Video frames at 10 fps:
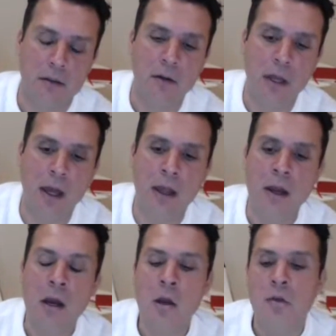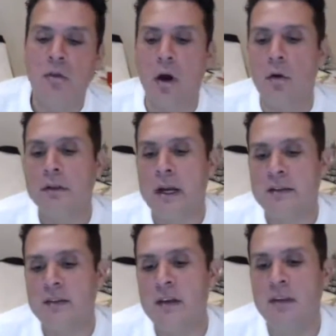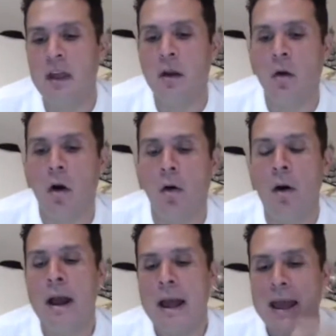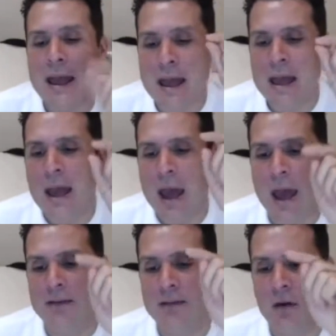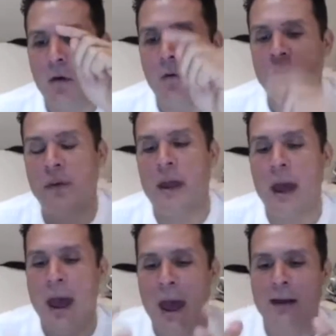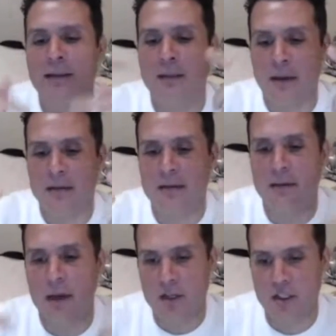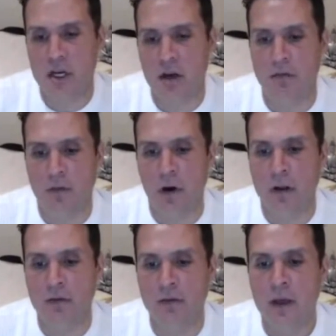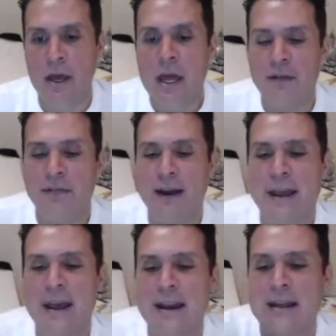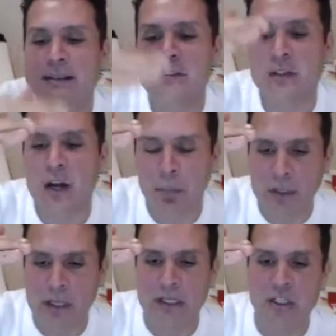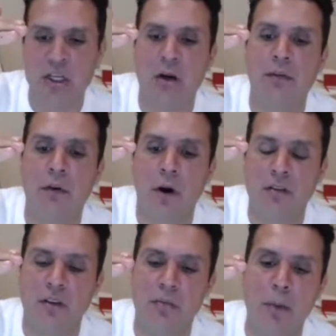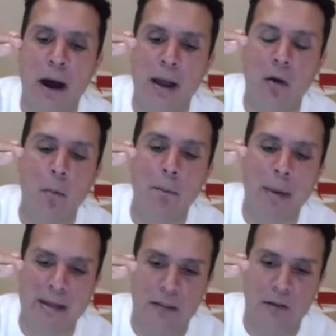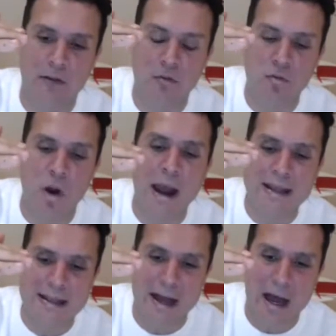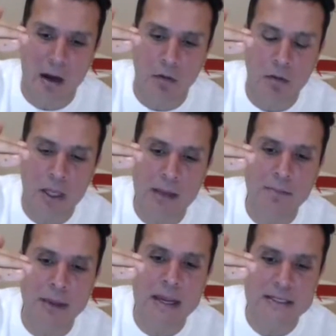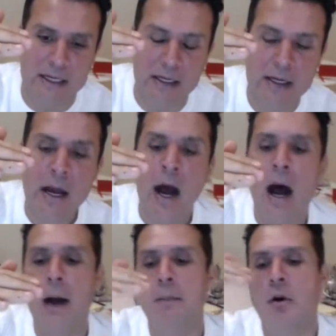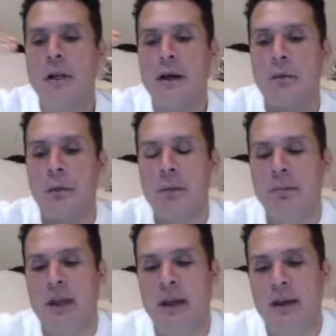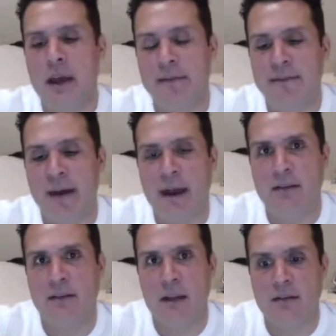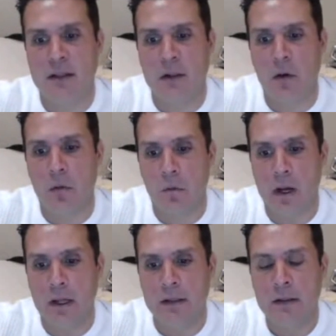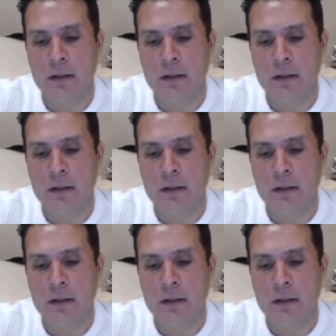Okay? So there's this thing called ESOV, excess share of voice if I can extrapolate the share of voice of my competitors right now in media, I'm gonna reap the effects this in the long run.